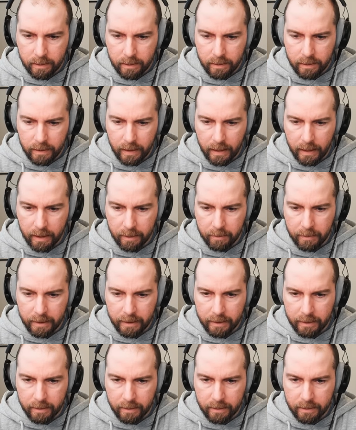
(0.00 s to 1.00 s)
yeah, I
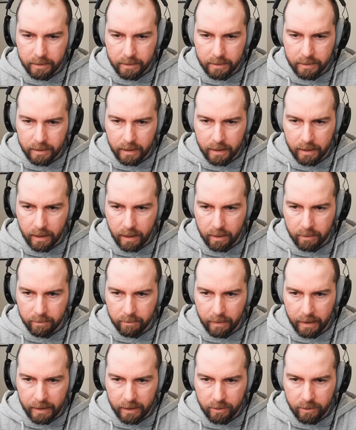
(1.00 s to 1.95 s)
mean, they got mate